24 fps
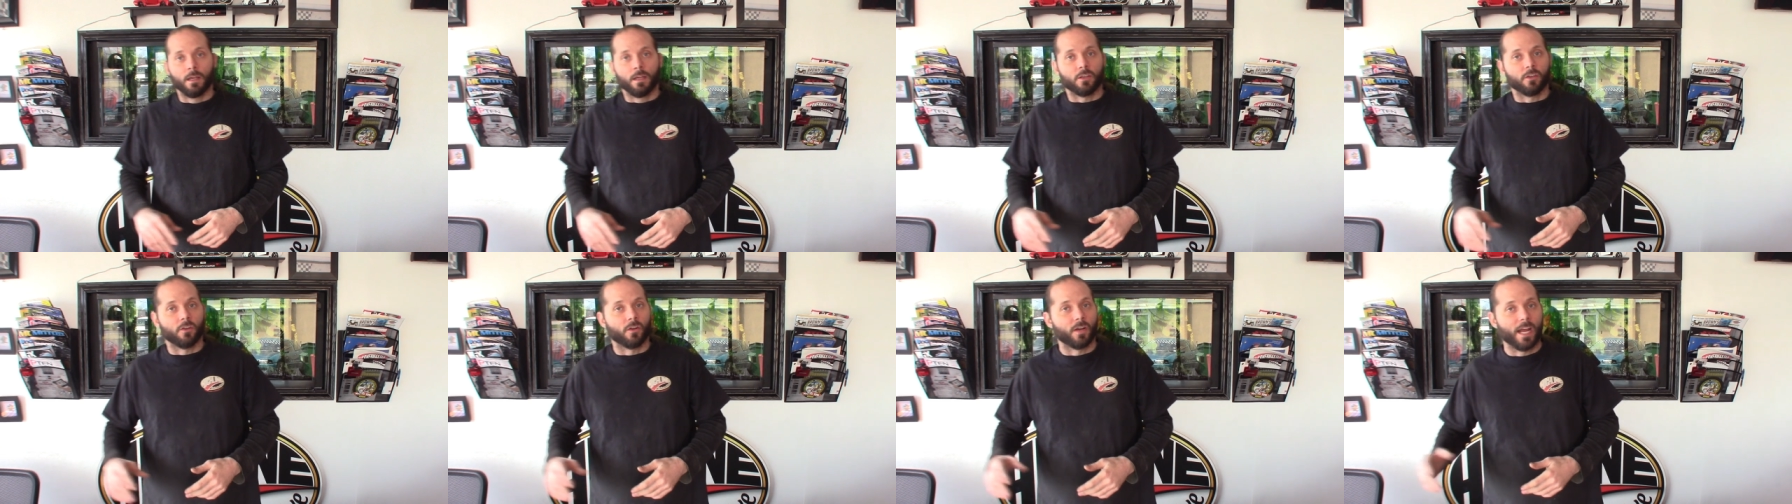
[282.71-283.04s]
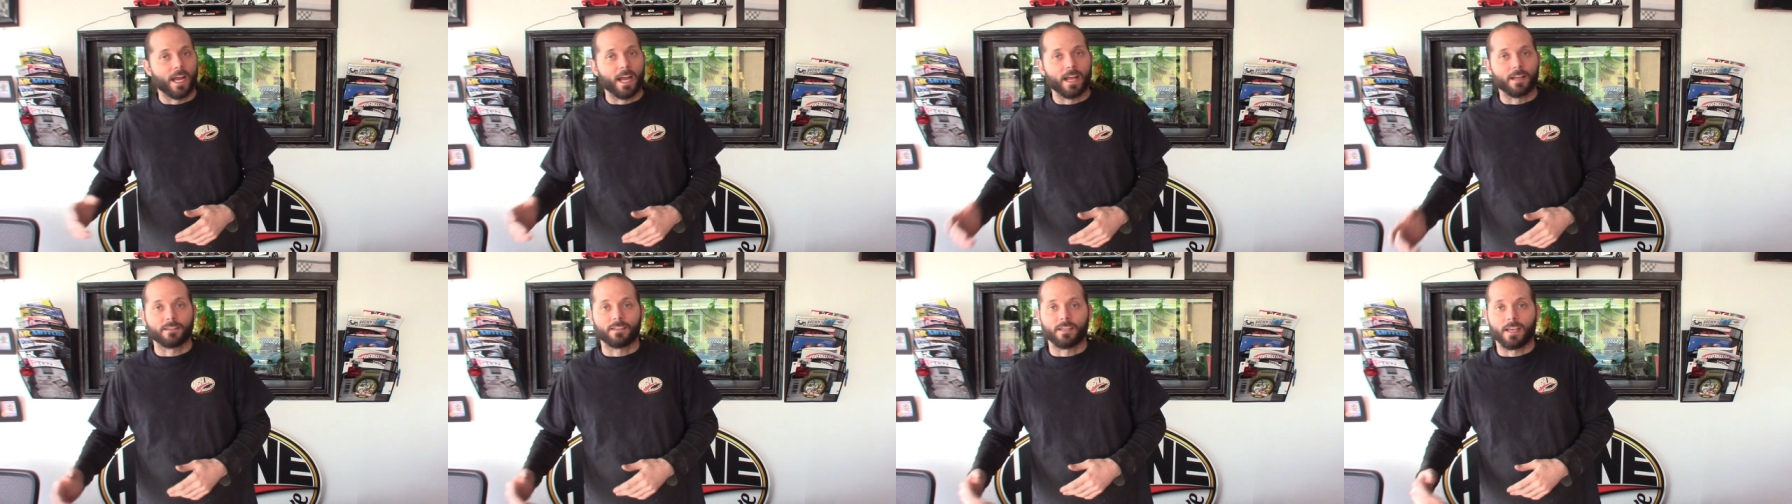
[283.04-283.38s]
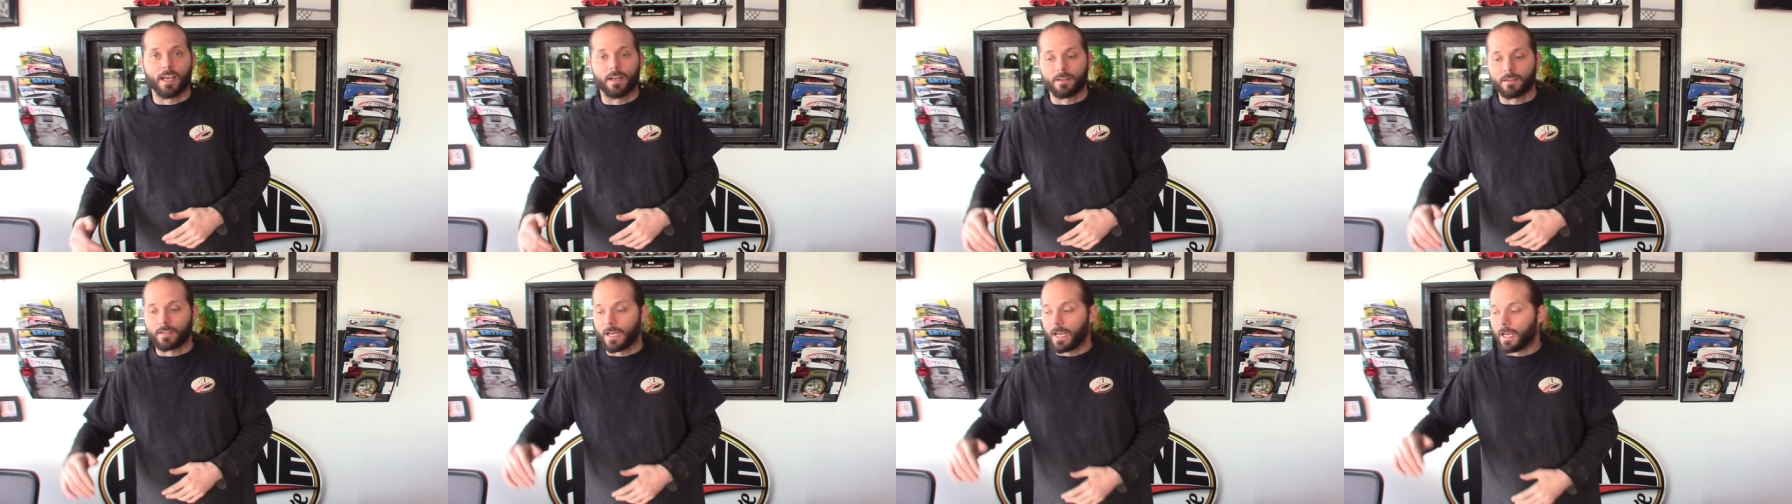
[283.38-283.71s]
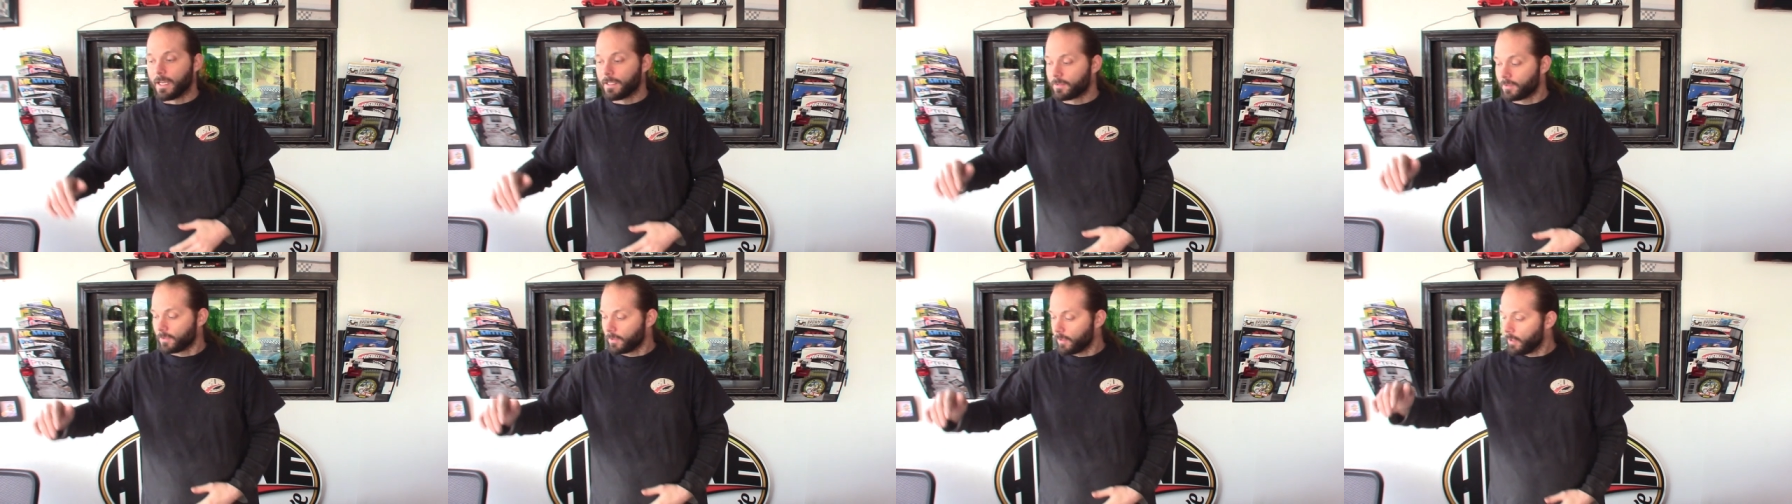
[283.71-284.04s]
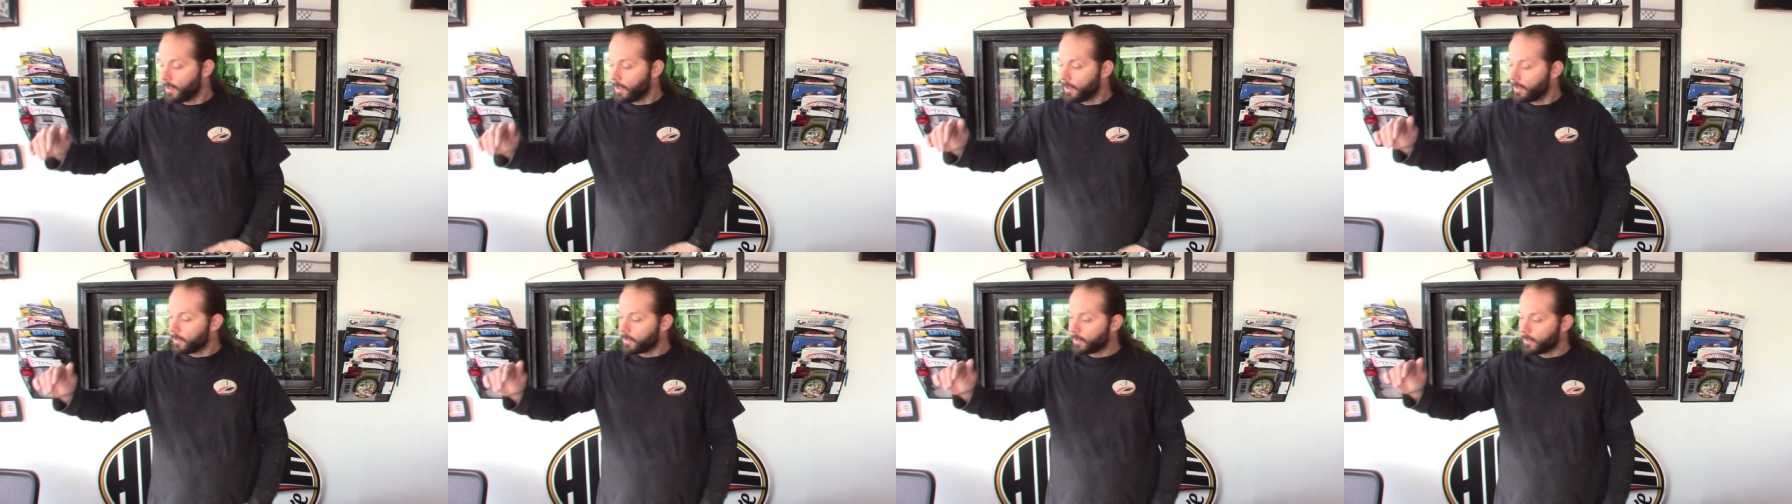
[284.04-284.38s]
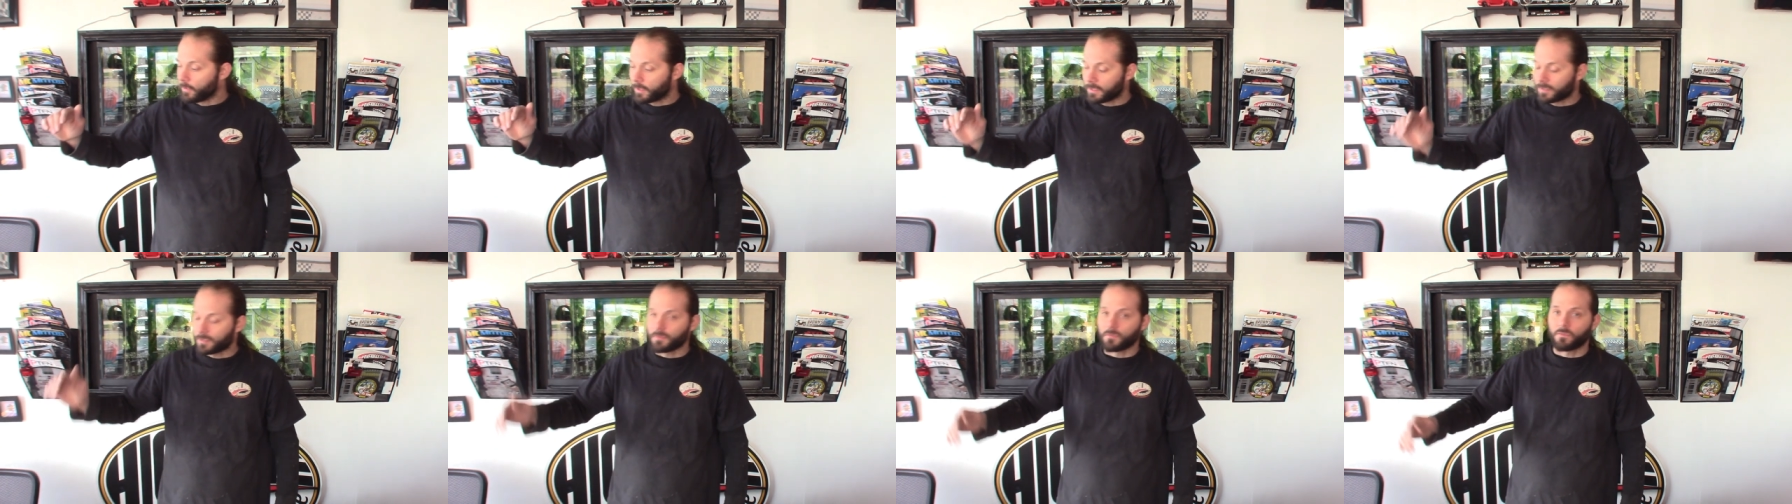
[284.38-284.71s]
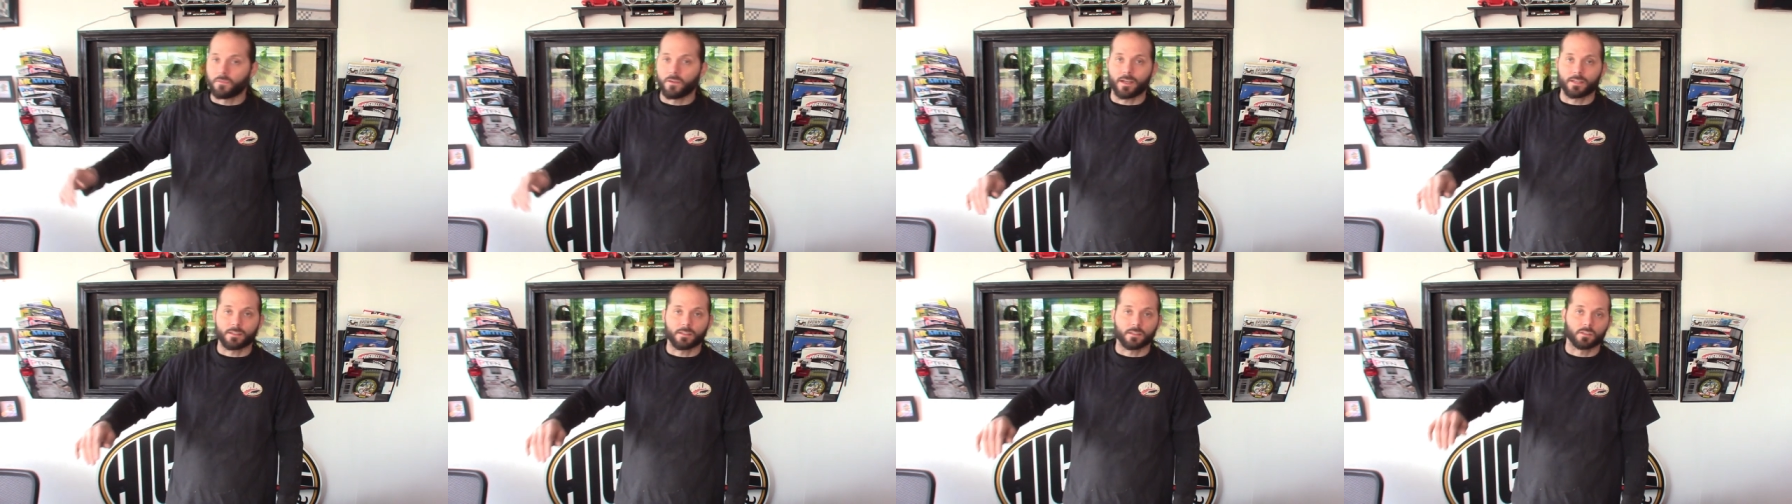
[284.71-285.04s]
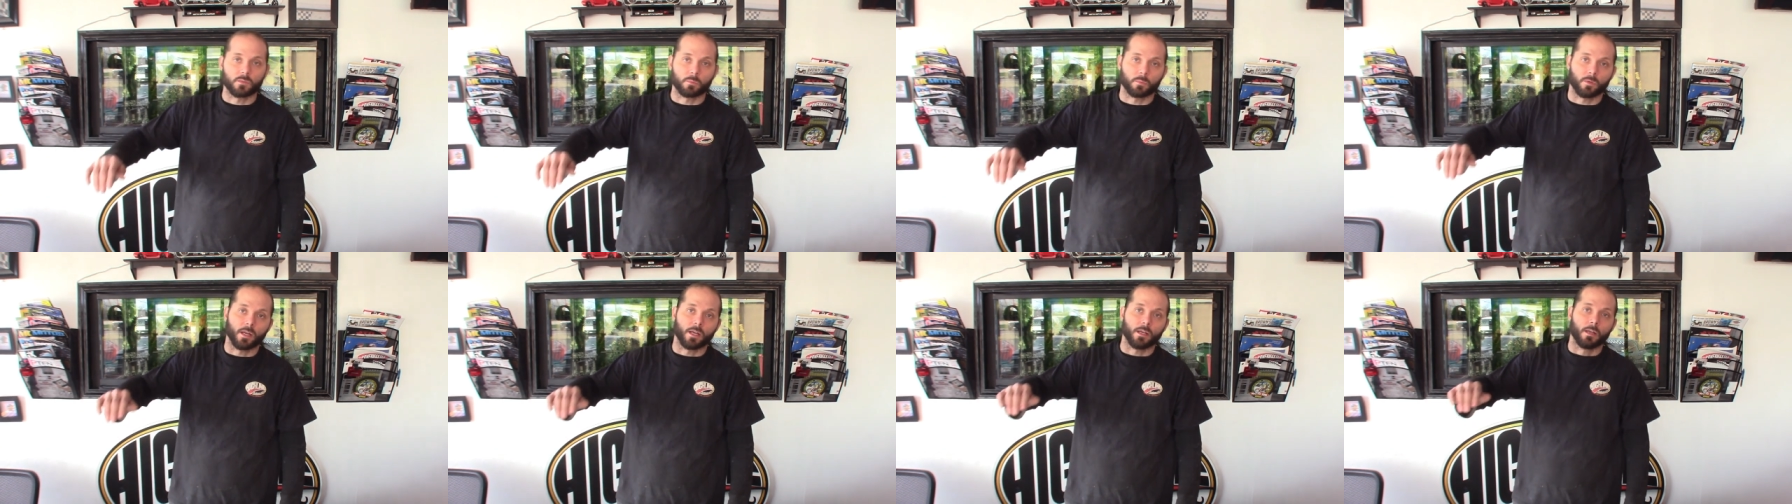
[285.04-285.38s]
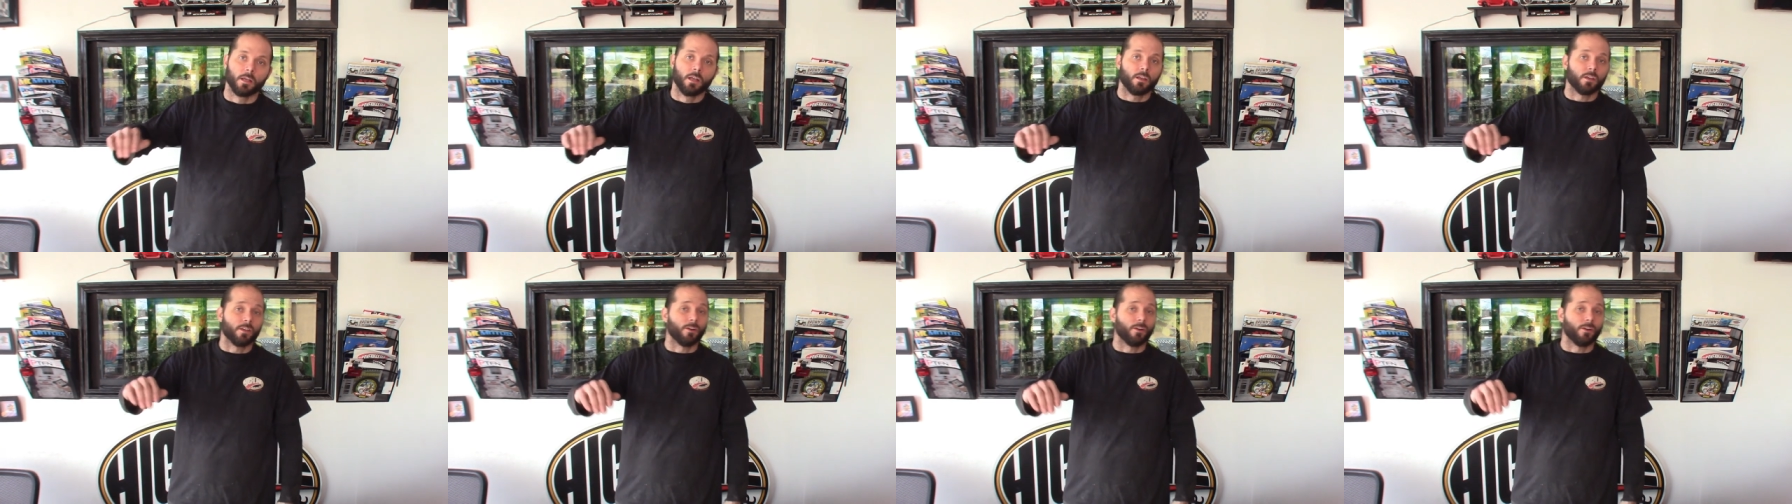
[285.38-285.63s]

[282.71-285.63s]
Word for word: Your hand sanitizer, your disinfectant spray.